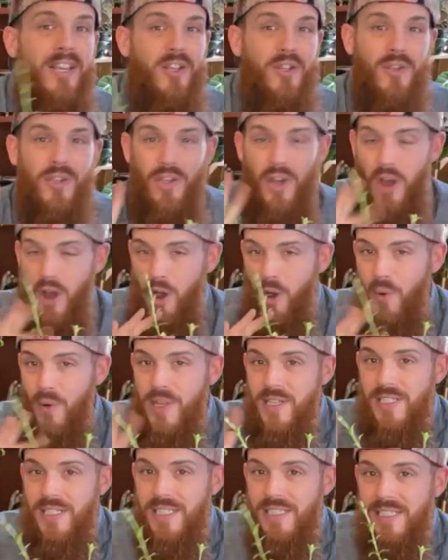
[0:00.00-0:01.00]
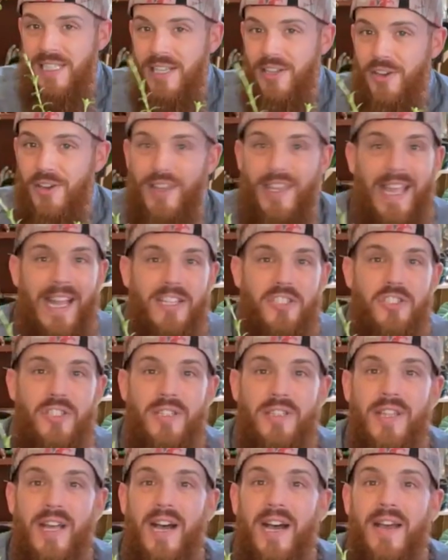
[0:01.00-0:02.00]
You can always continue to catch
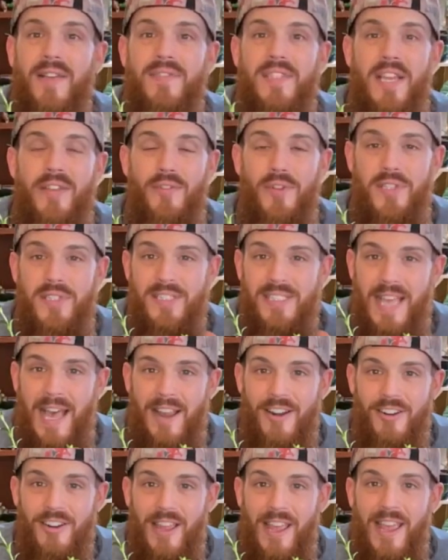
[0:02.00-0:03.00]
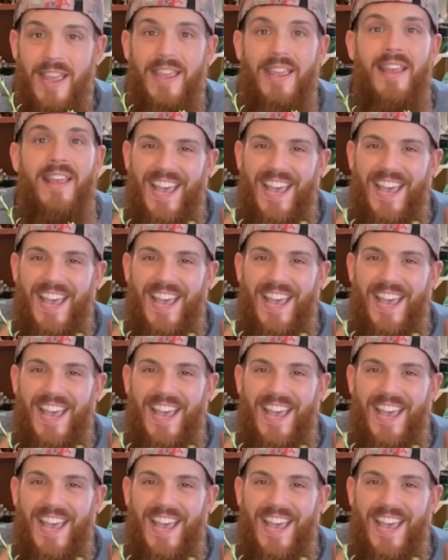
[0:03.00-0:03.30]
the lives every Saturday.